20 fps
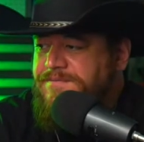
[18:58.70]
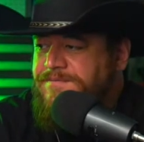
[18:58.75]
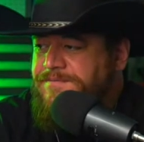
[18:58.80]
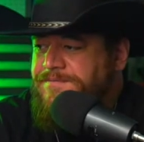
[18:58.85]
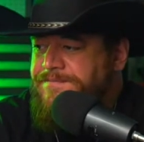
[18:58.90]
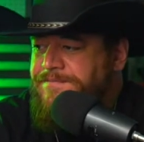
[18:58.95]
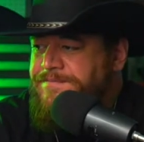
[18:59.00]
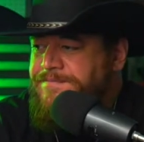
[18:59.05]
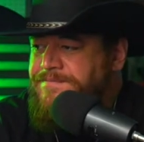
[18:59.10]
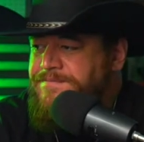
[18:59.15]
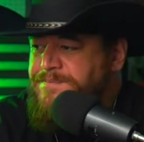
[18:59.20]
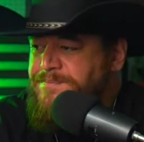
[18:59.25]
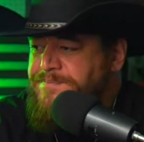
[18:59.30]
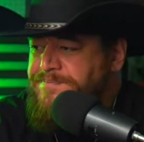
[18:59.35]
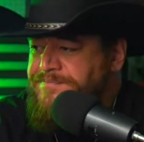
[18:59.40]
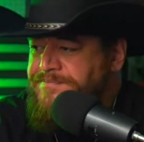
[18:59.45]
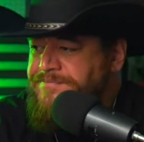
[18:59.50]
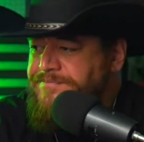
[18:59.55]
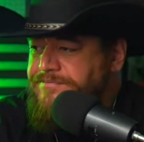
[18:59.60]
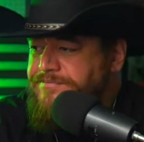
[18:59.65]

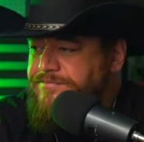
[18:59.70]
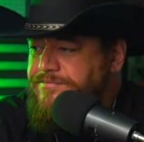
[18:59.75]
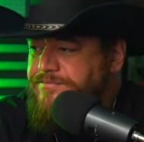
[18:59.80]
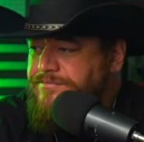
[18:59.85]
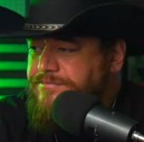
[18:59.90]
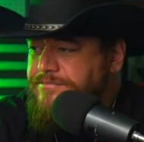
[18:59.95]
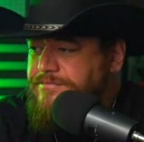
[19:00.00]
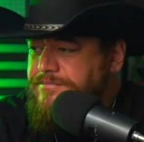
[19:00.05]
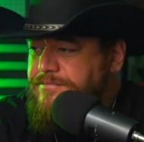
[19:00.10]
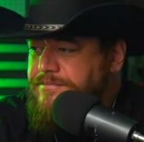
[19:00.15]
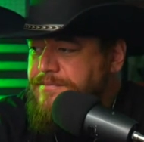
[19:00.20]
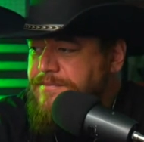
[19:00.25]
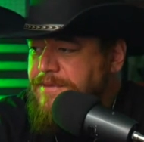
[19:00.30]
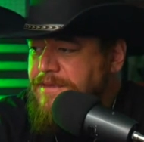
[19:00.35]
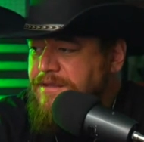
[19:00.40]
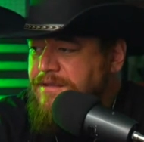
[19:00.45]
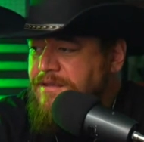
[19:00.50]
Nobody speaks.